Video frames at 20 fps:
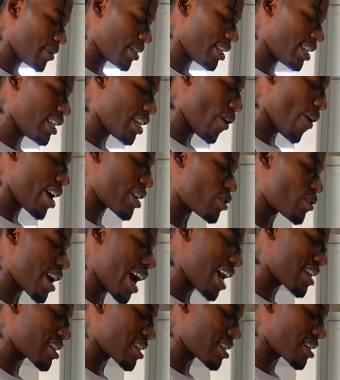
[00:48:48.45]
But D'Lo, as you
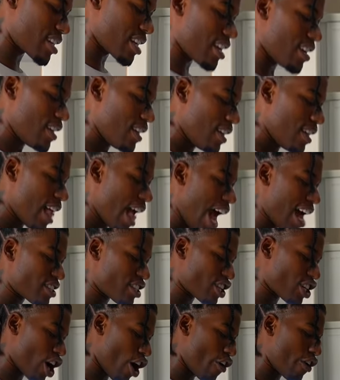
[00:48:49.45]
guys can see, has
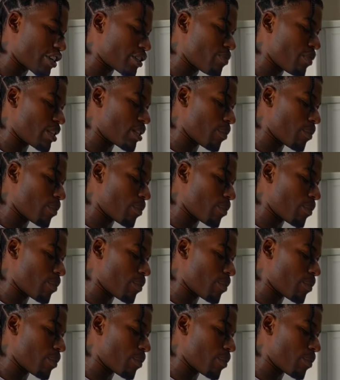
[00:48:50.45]
encouraged me